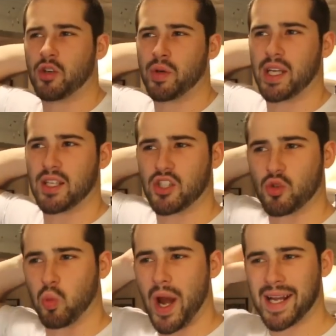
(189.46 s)
doing is
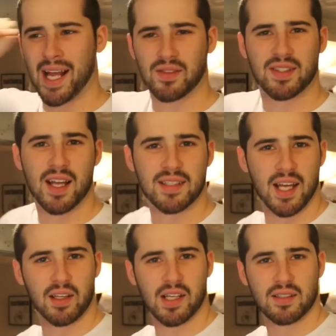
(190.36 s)
just waiting outside
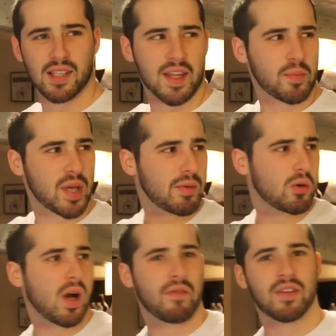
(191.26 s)
delis. And then people
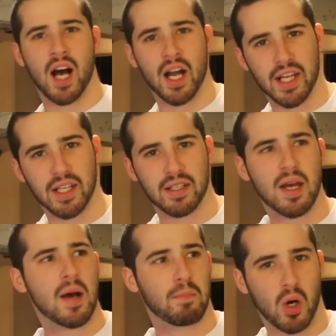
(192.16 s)
who have gone in,
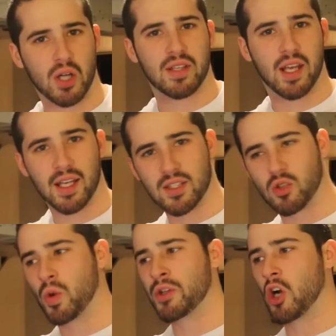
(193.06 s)
bought tickets,
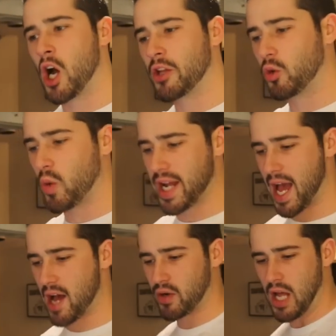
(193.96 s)
when they're on their way
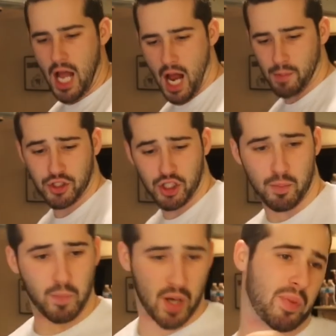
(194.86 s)
out, I'm just gonna
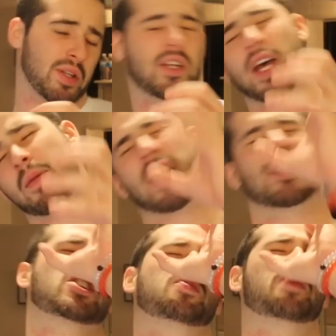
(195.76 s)
bump into them
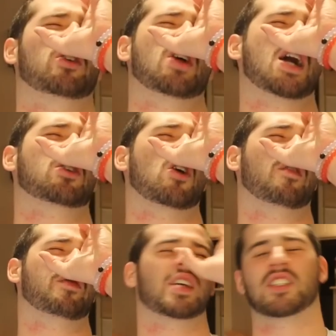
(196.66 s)
and spill hot
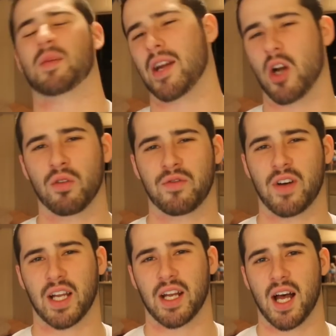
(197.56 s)
coffee into my own
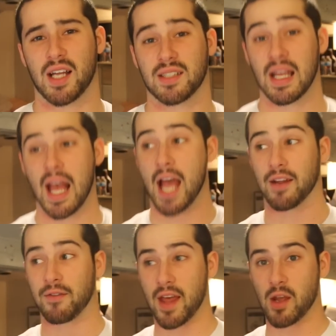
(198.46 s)
fucking eyes. And
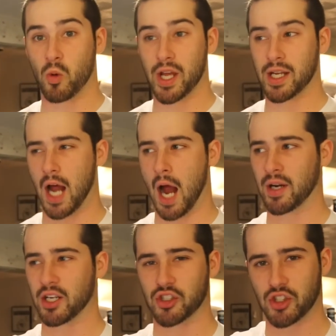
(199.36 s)
if they win, I'm
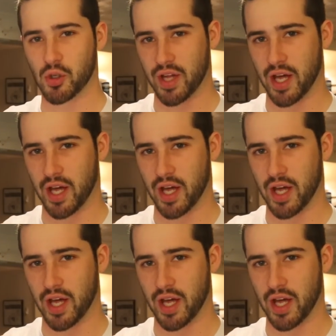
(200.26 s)
gonna sue